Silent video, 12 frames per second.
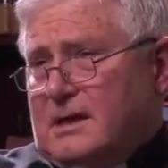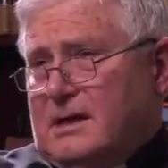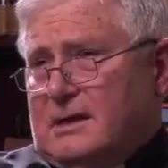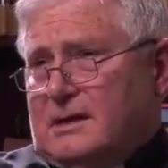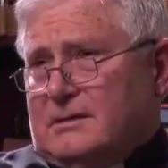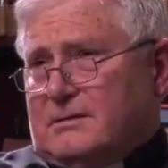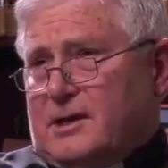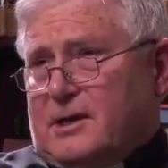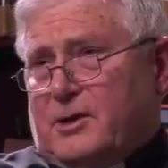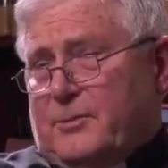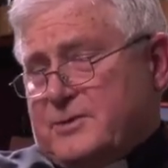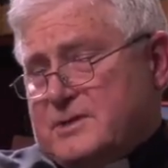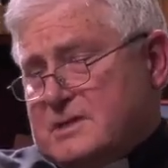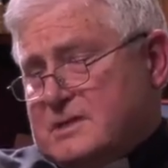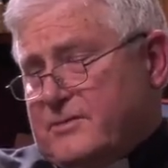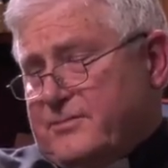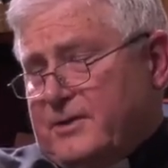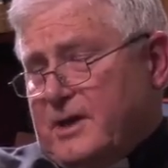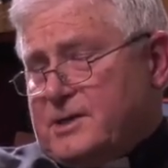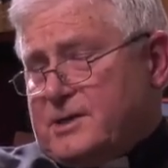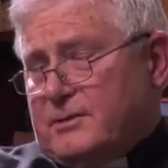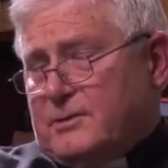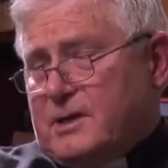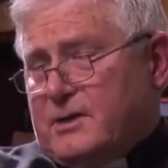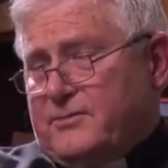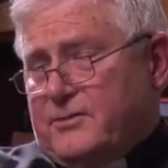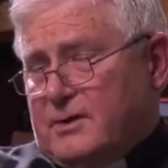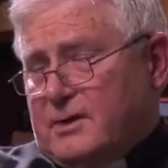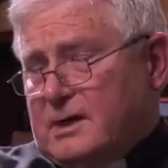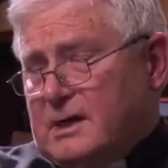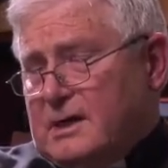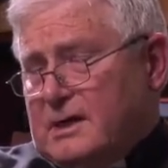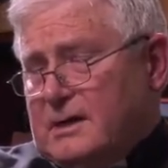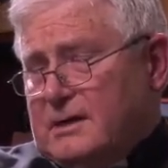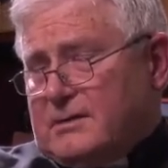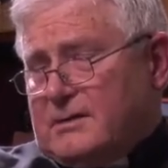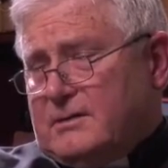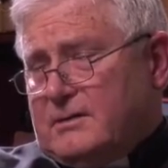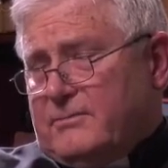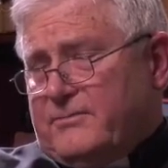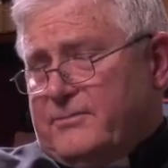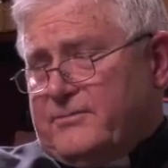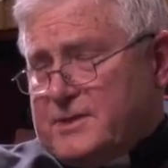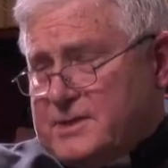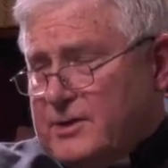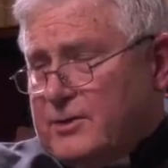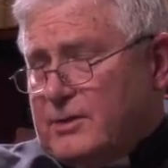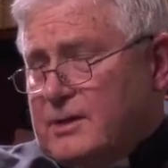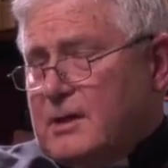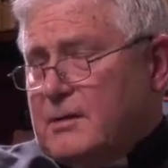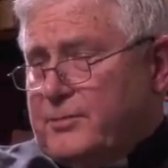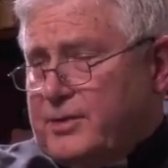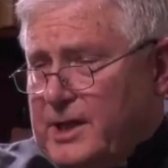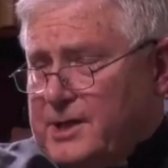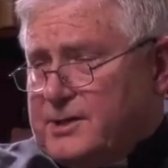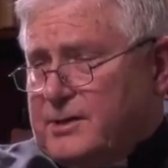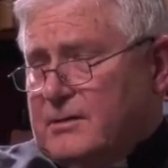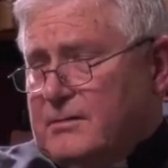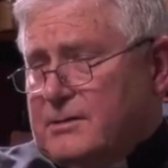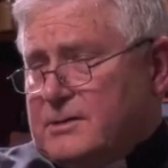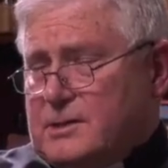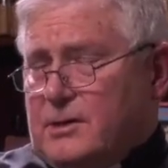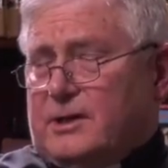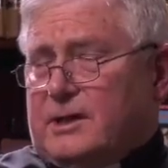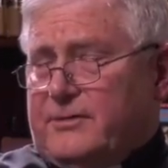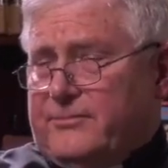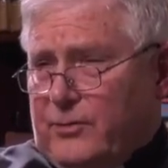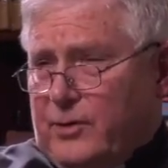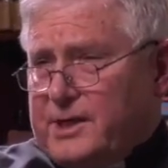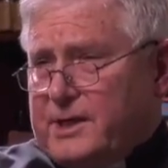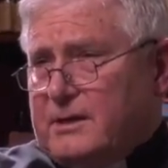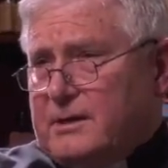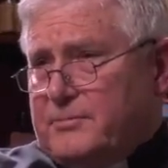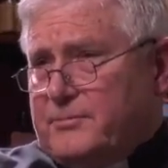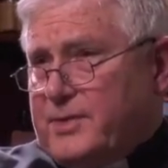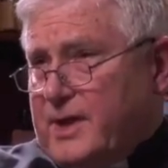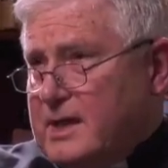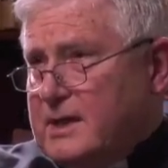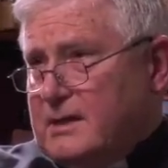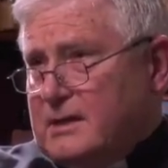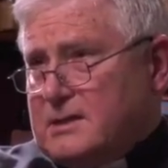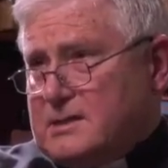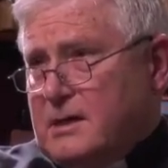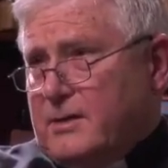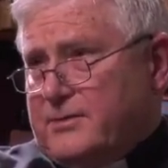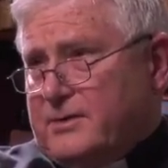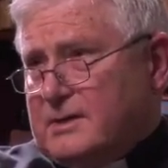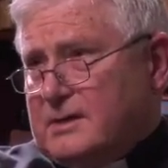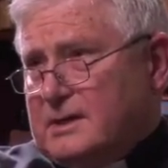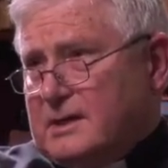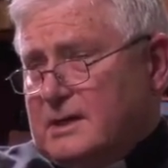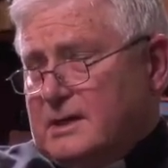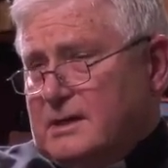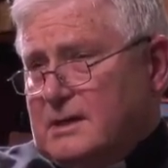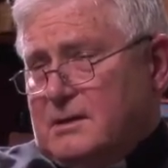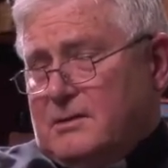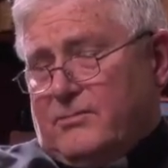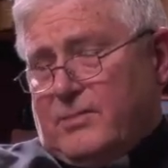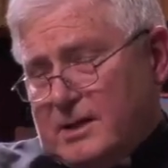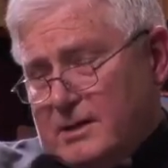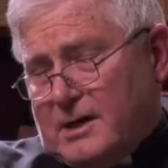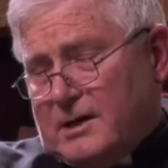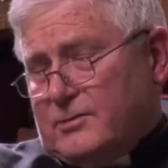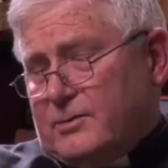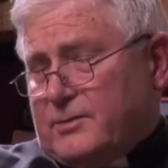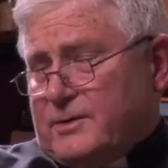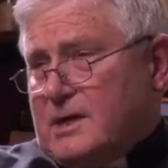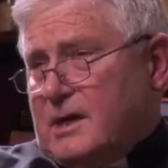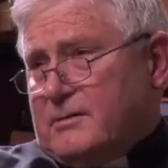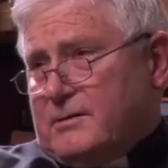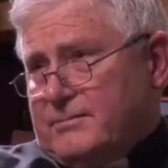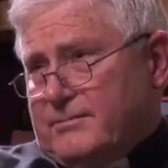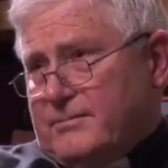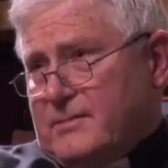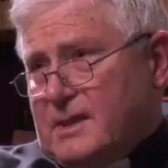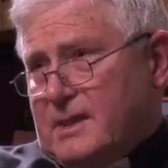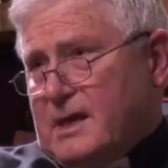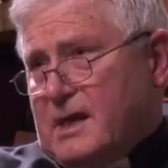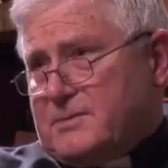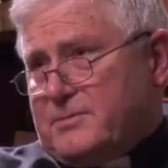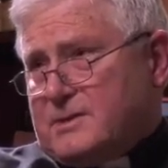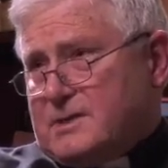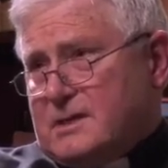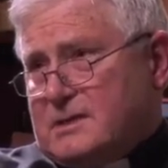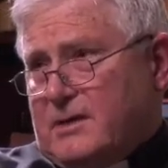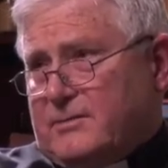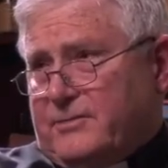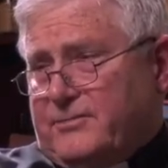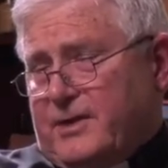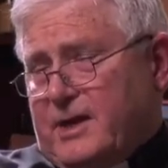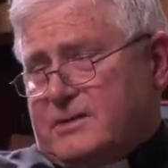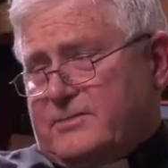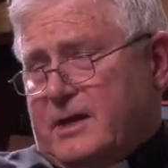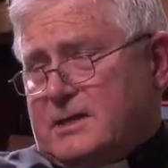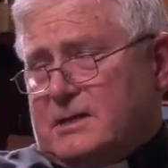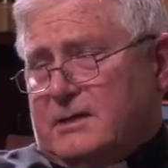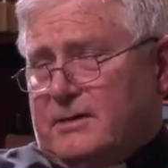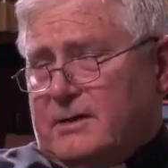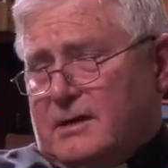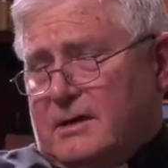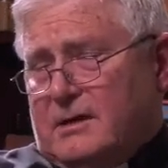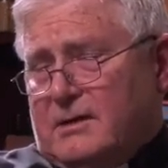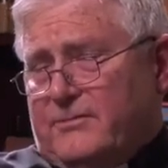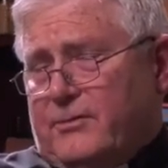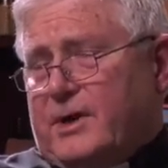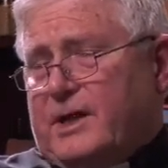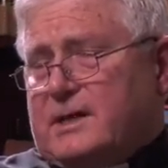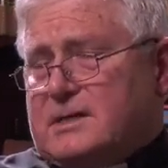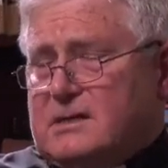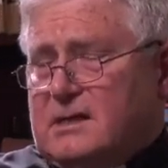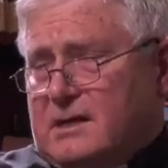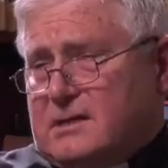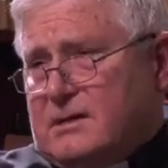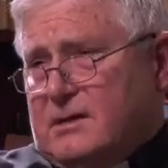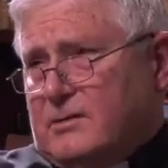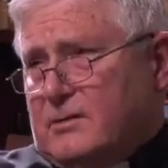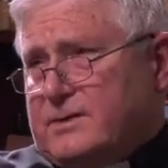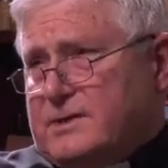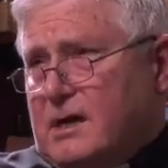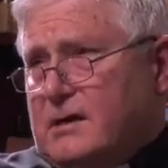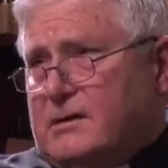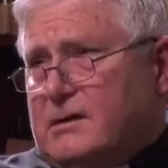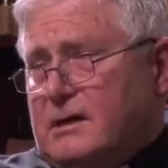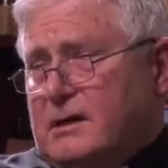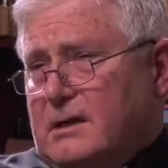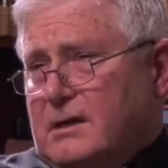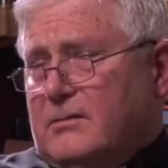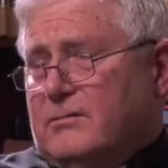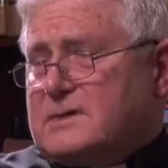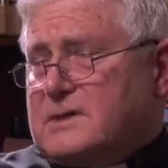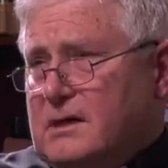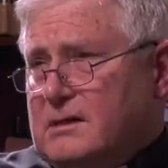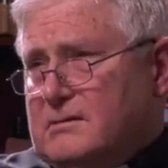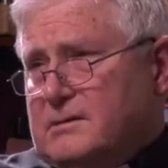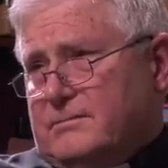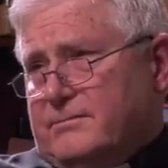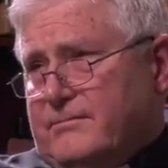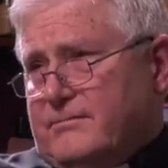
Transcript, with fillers: Concupiscence of the flesh, looking for physical pleasure, certainly avoiding pain and discomfort. Well, our Lord was hungry. The Gospel says, after fasting, 40 days and nights, our Lord was hungry